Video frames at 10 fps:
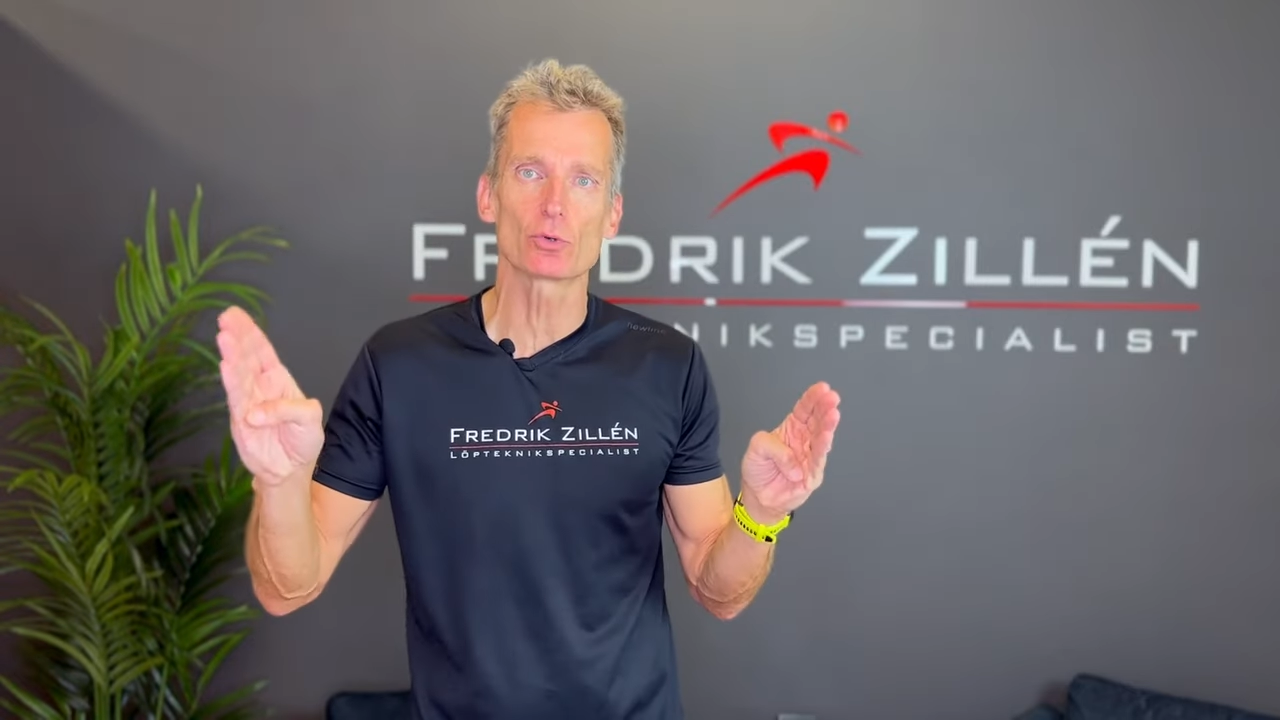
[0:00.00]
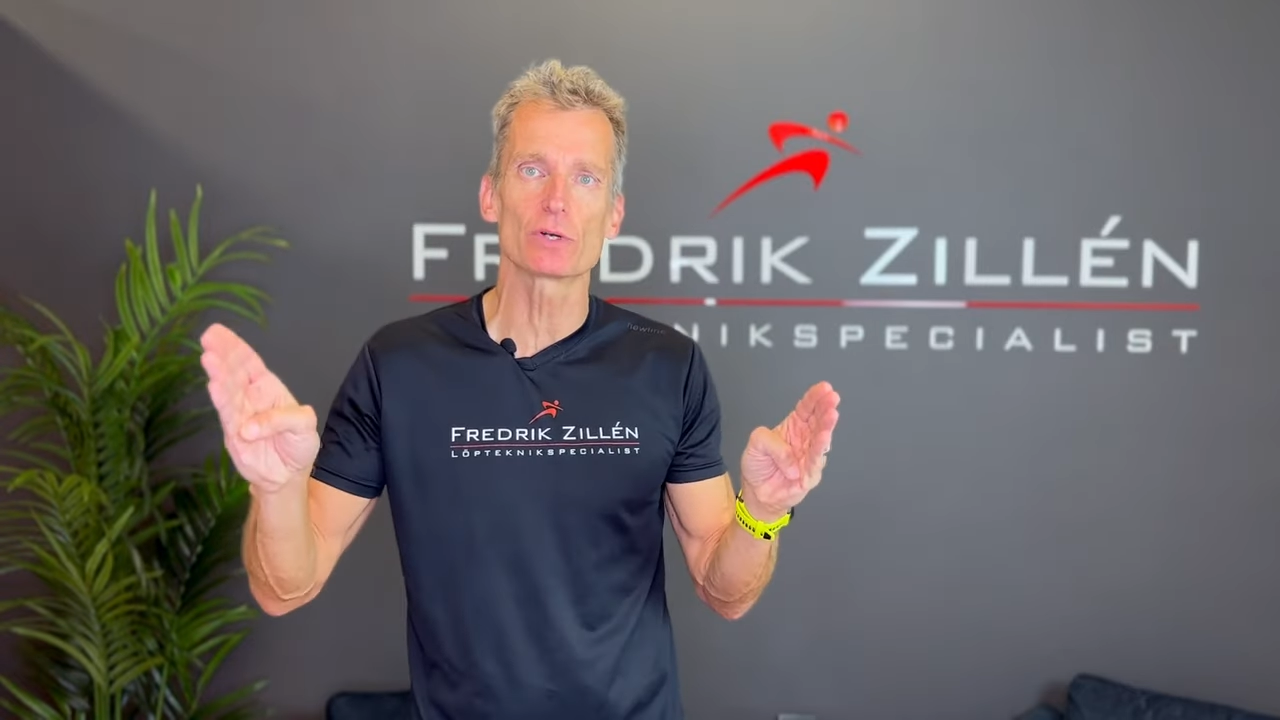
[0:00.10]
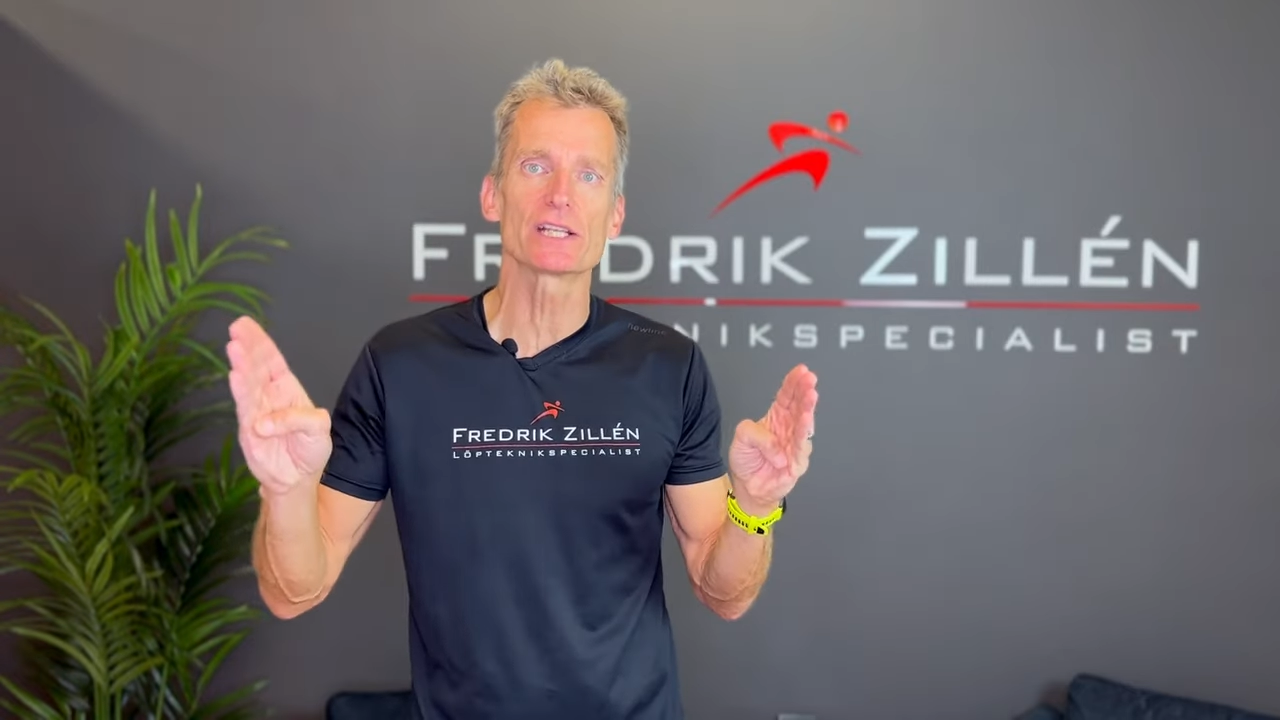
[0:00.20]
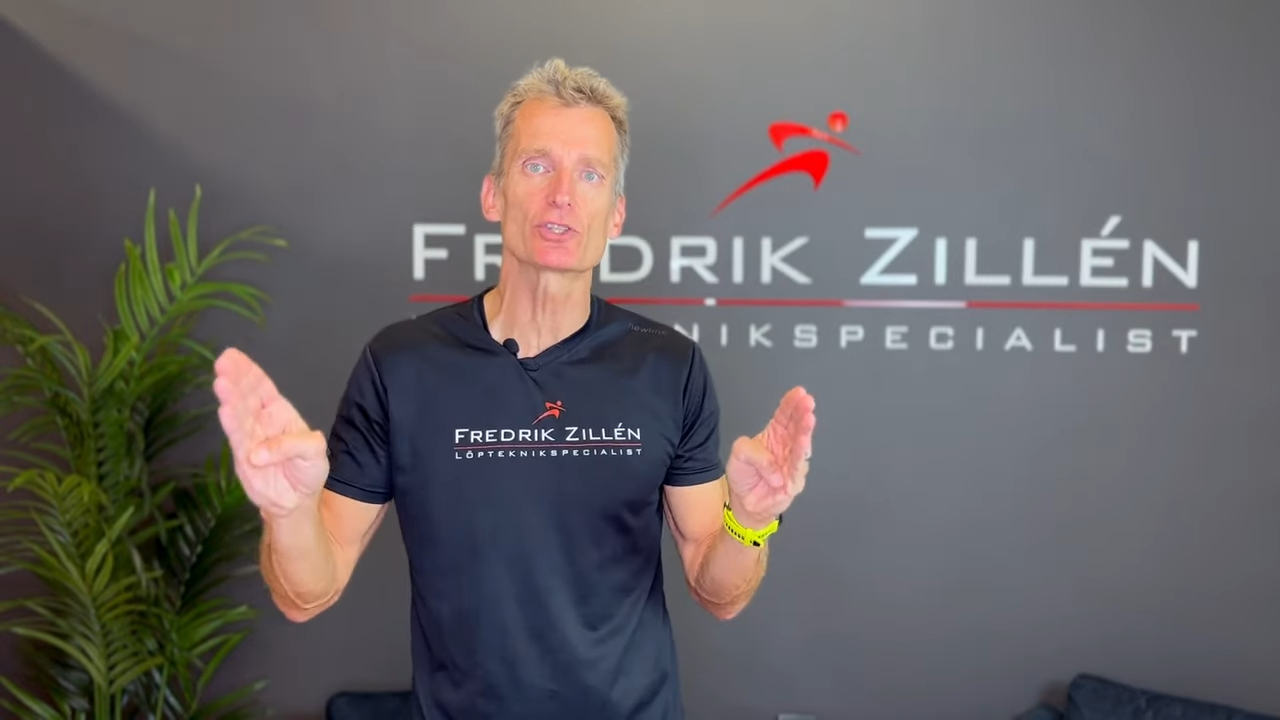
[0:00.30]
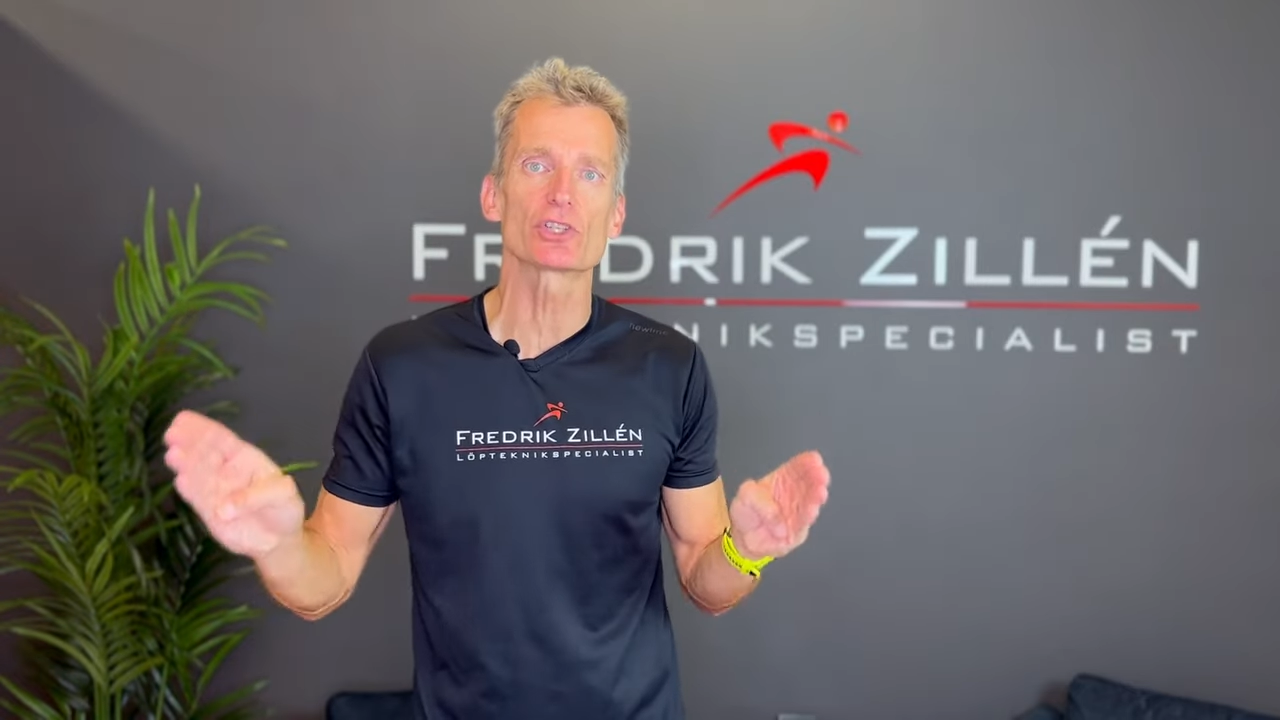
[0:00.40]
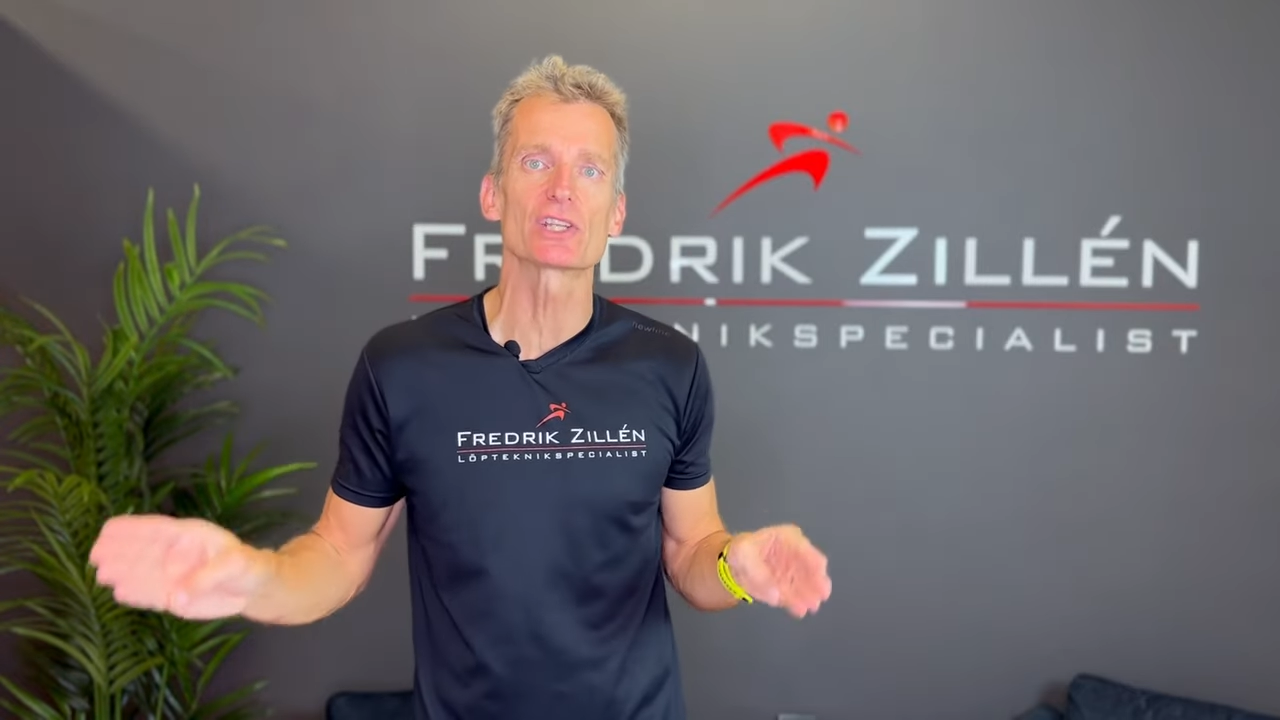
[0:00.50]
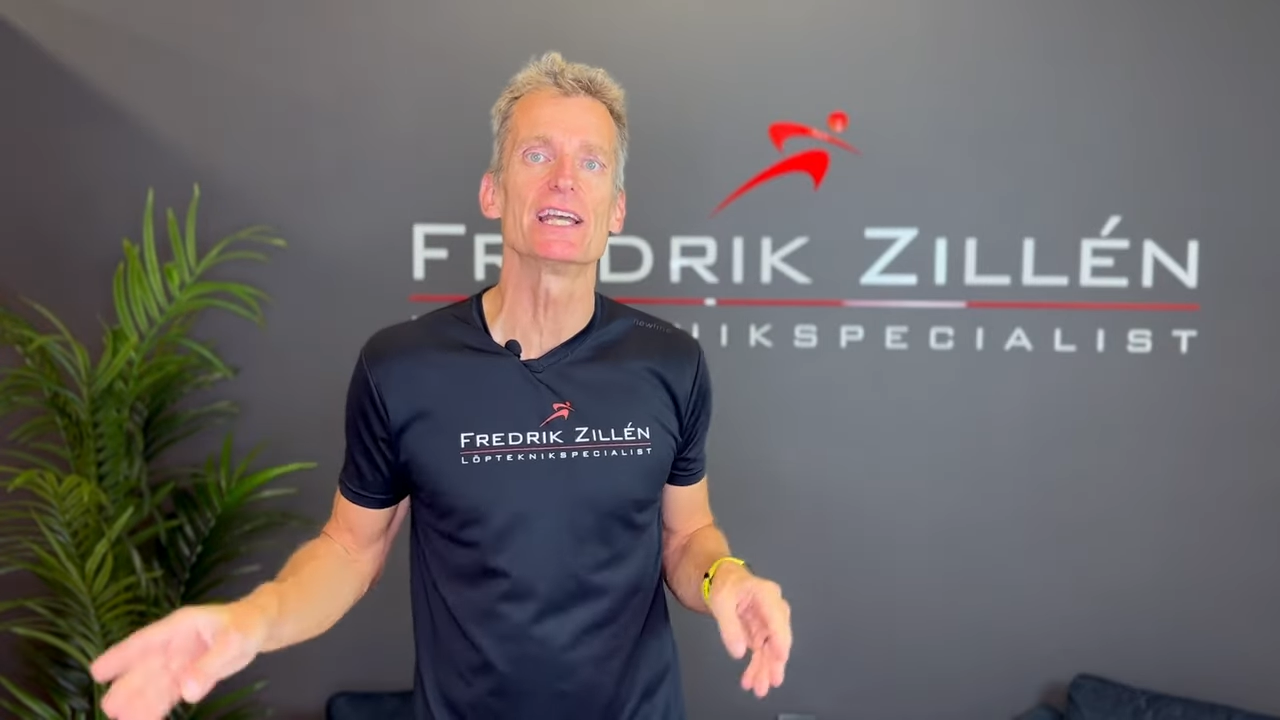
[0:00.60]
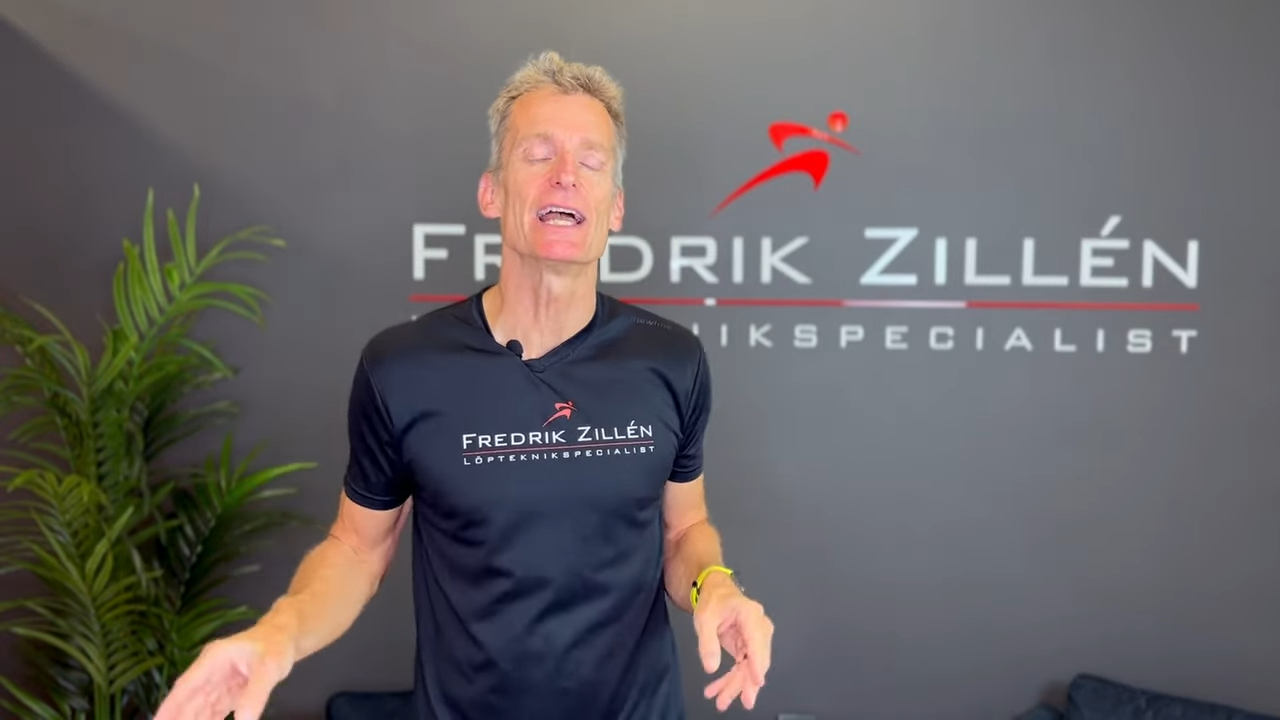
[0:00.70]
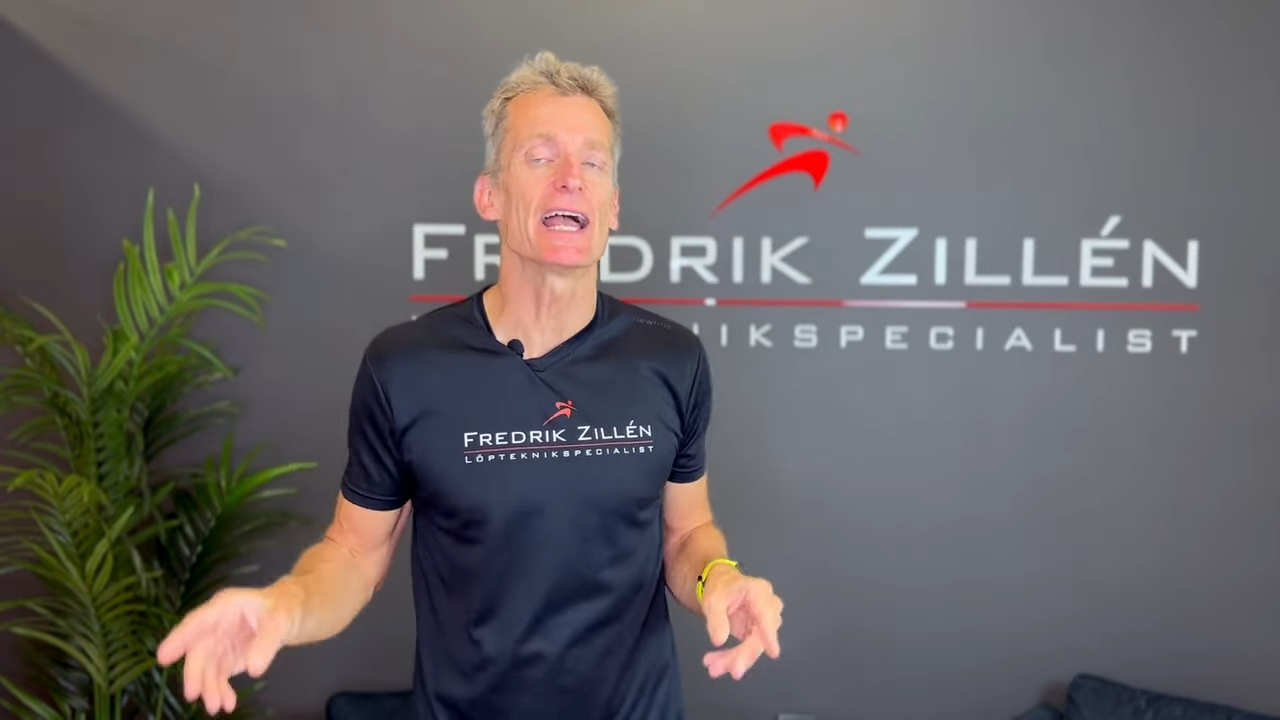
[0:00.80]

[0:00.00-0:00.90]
or inches